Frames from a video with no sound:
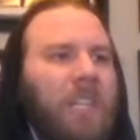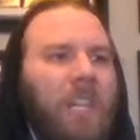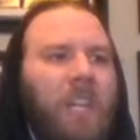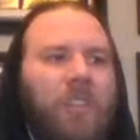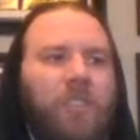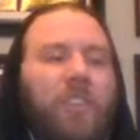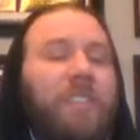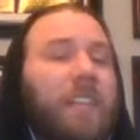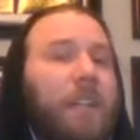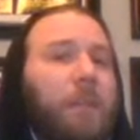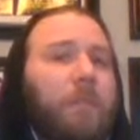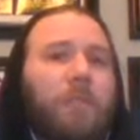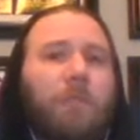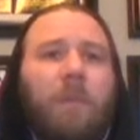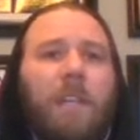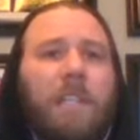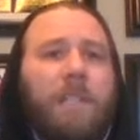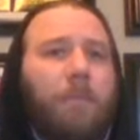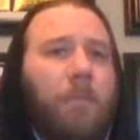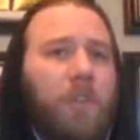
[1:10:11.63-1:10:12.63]
And just like with the
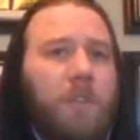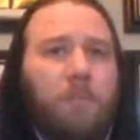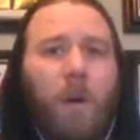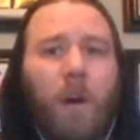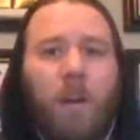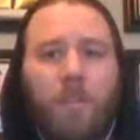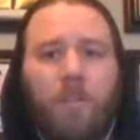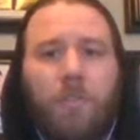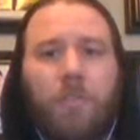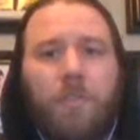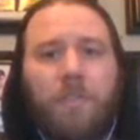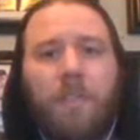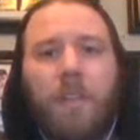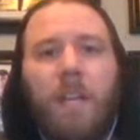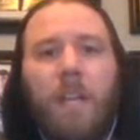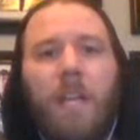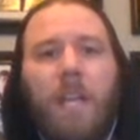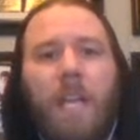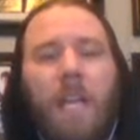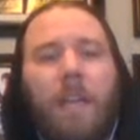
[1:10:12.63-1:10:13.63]
rest of our sponsors,
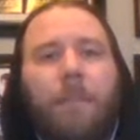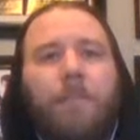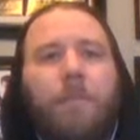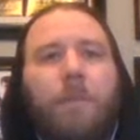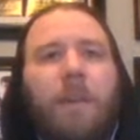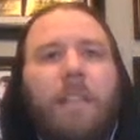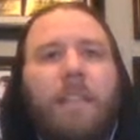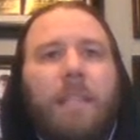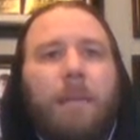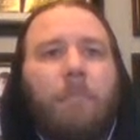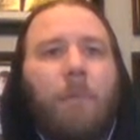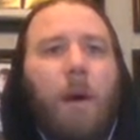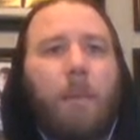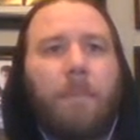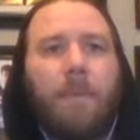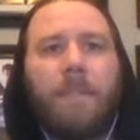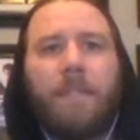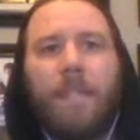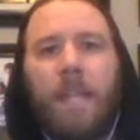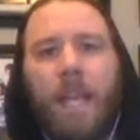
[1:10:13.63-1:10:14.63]
if you hit them
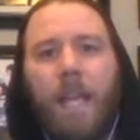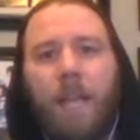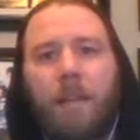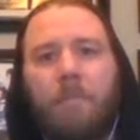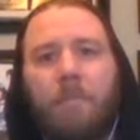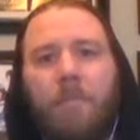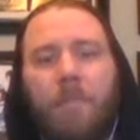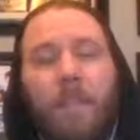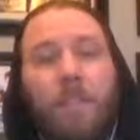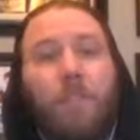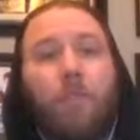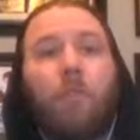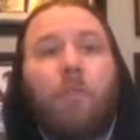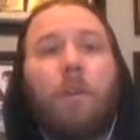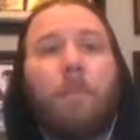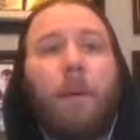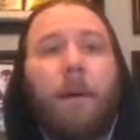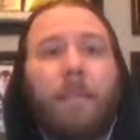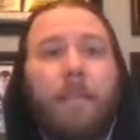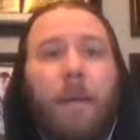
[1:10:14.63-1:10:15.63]
up and say that you
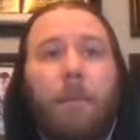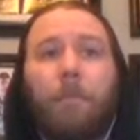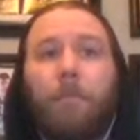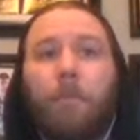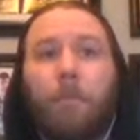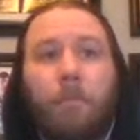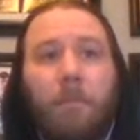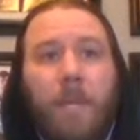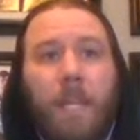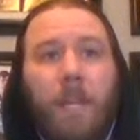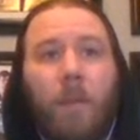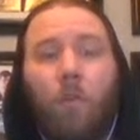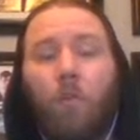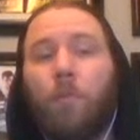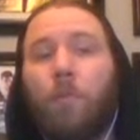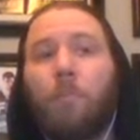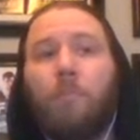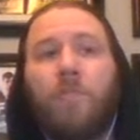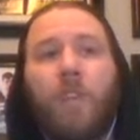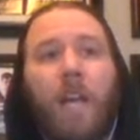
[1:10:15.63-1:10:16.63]
heard about them from me or
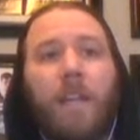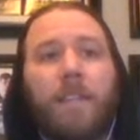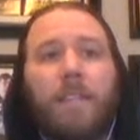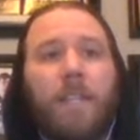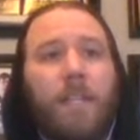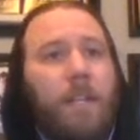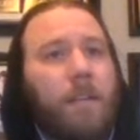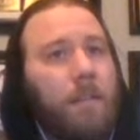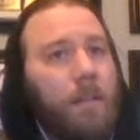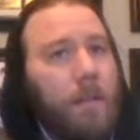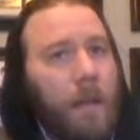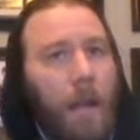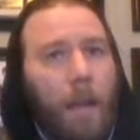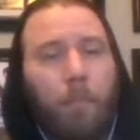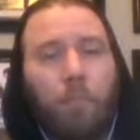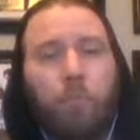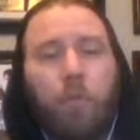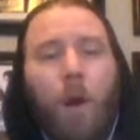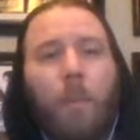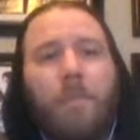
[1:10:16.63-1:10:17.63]
from Jessi,
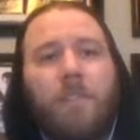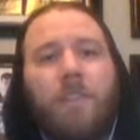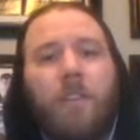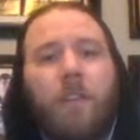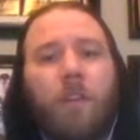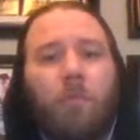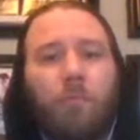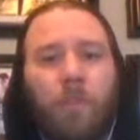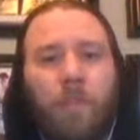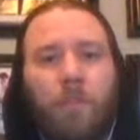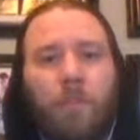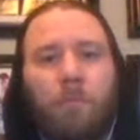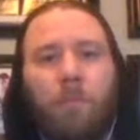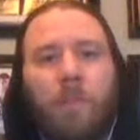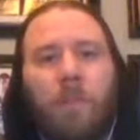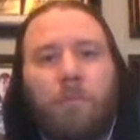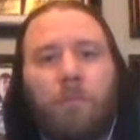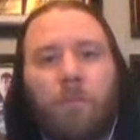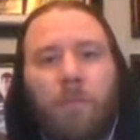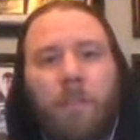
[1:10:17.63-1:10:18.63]
I promise you get a really,
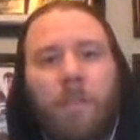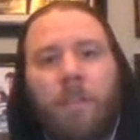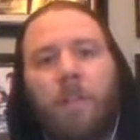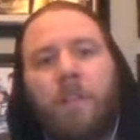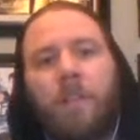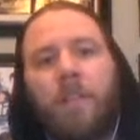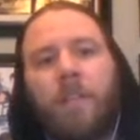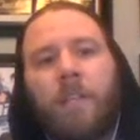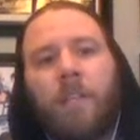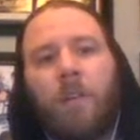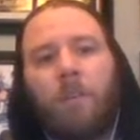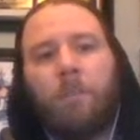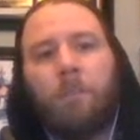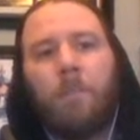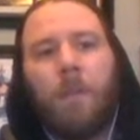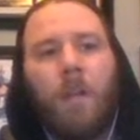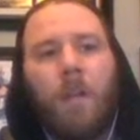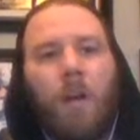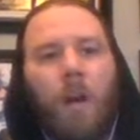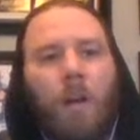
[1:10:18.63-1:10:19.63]
really, really good deal.
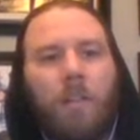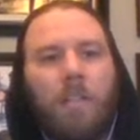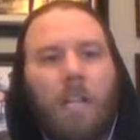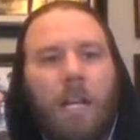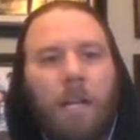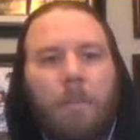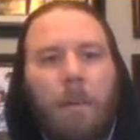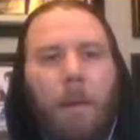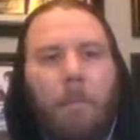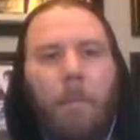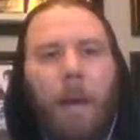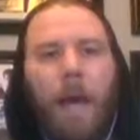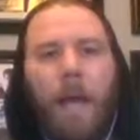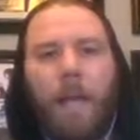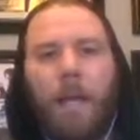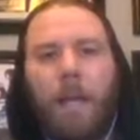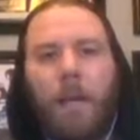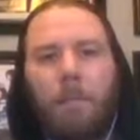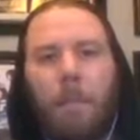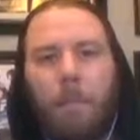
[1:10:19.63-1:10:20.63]
I'll talk about
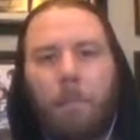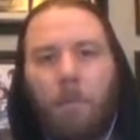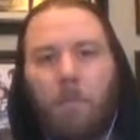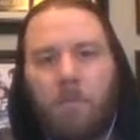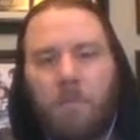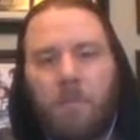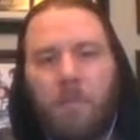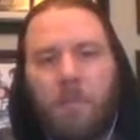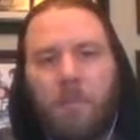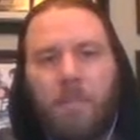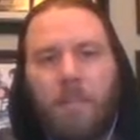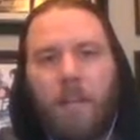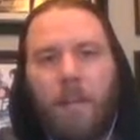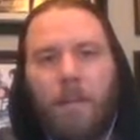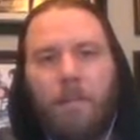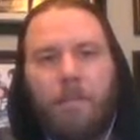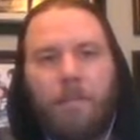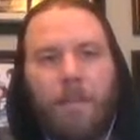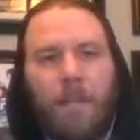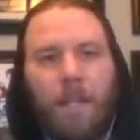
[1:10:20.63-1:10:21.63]
my personal
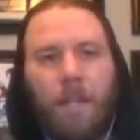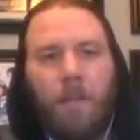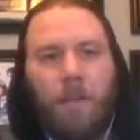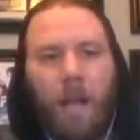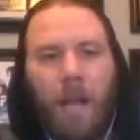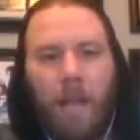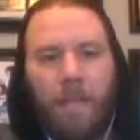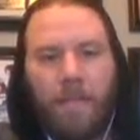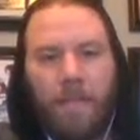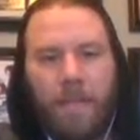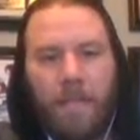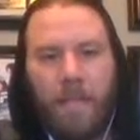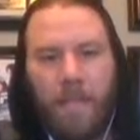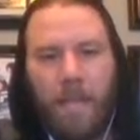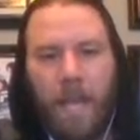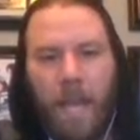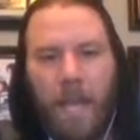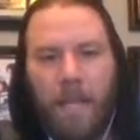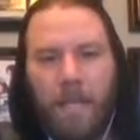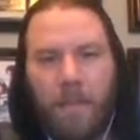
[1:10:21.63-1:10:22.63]
stuff here at
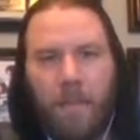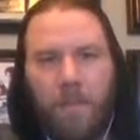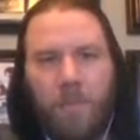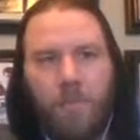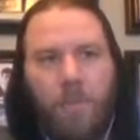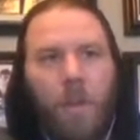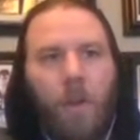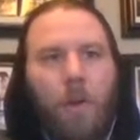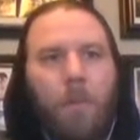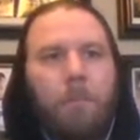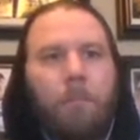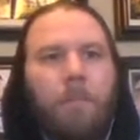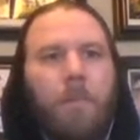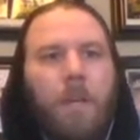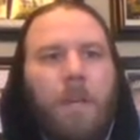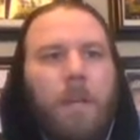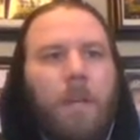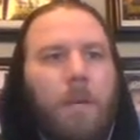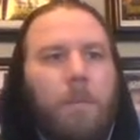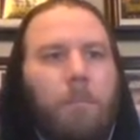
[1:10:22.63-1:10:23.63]
the end of the show,
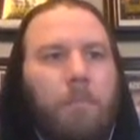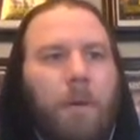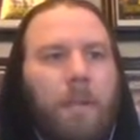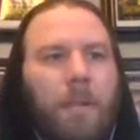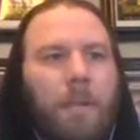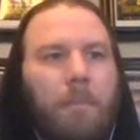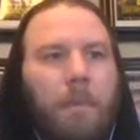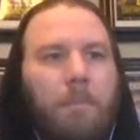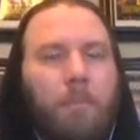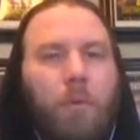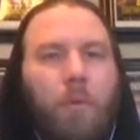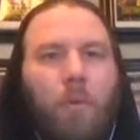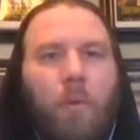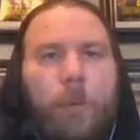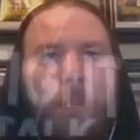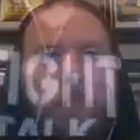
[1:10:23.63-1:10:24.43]
but let me pull